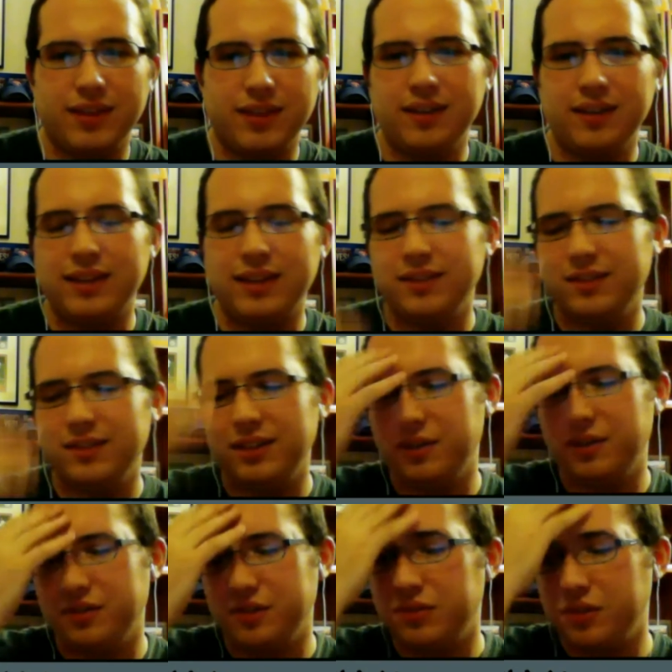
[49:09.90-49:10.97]
think Zahir
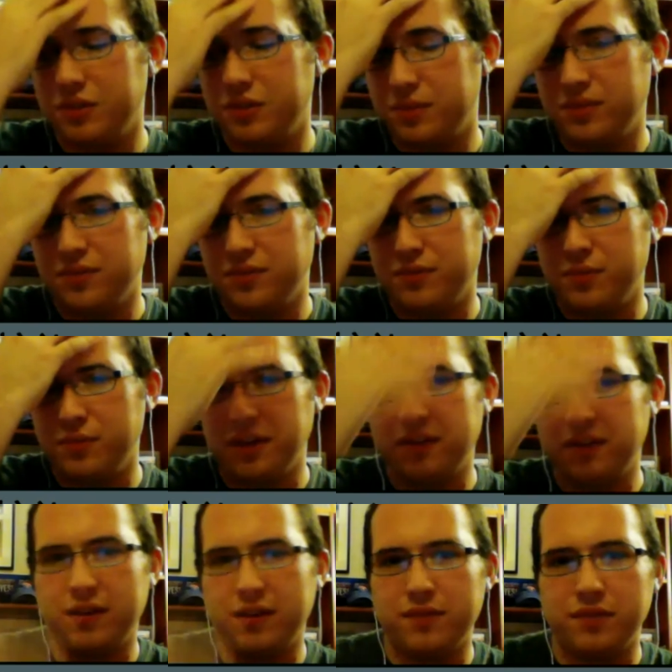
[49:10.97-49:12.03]
is interesting, but for me
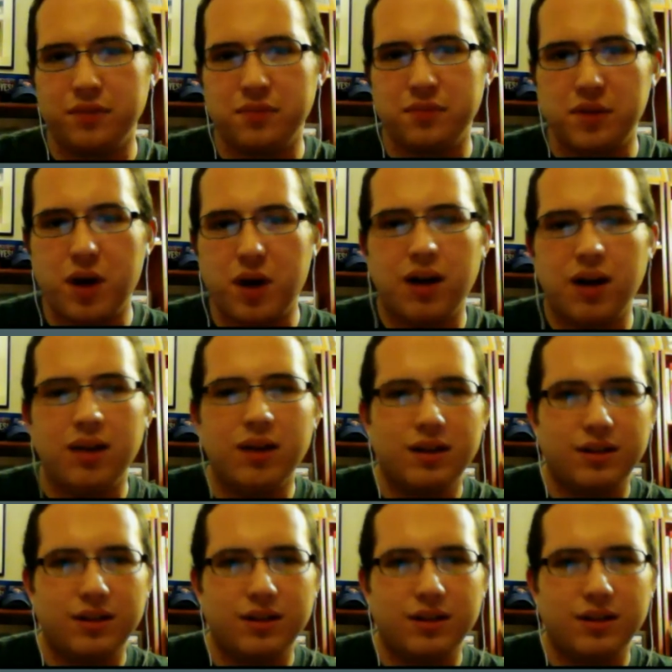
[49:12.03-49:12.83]
it's definitely Minghua.